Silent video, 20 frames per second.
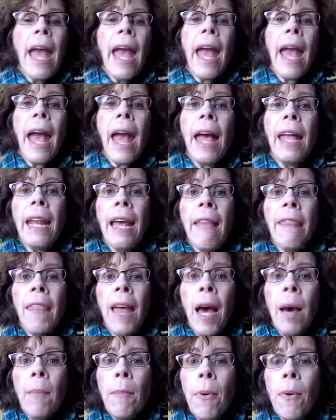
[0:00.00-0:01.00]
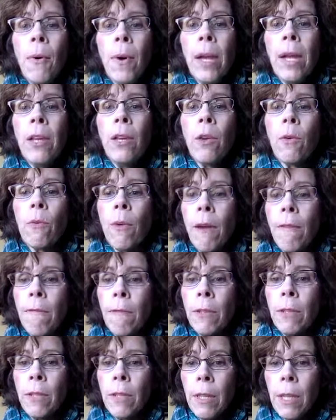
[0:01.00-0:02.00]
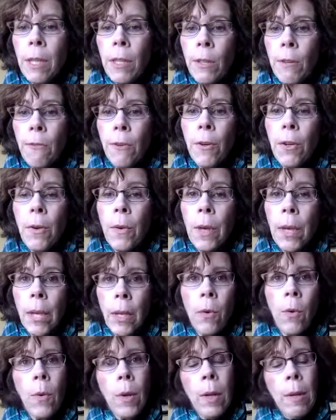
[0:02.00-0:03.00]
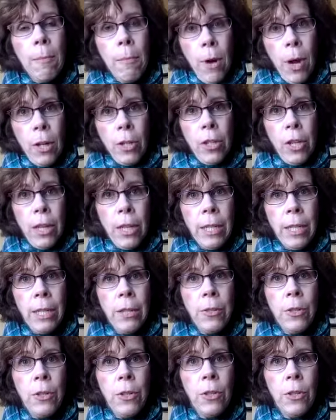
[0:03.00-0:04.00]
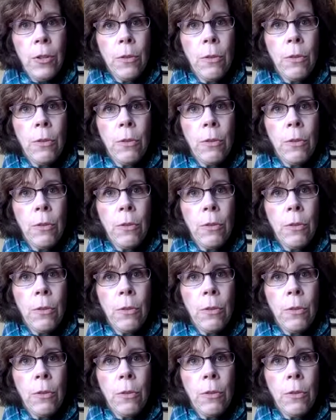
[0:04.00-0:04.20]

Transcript: And at that point, your reference list for your inquiry project is due.